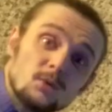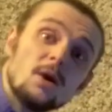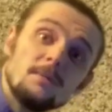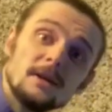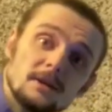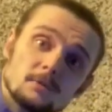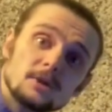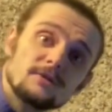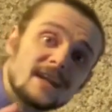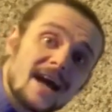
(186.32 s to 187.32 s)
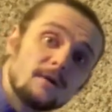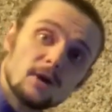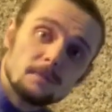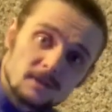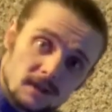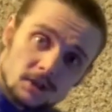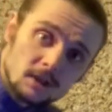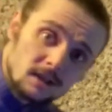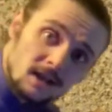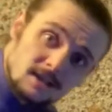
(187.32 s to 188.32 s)
won't be in as much of an aero
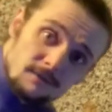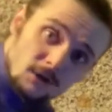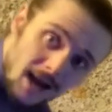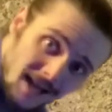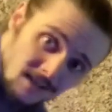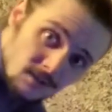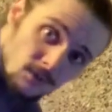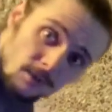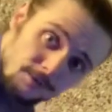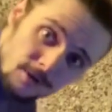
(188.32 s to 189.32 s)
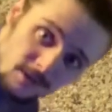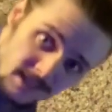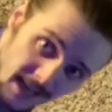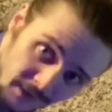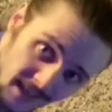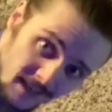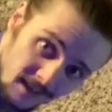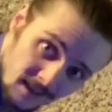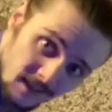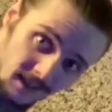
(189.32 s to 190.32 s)
position as if your hands were further down
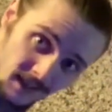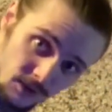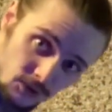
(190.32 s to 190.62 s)
here in the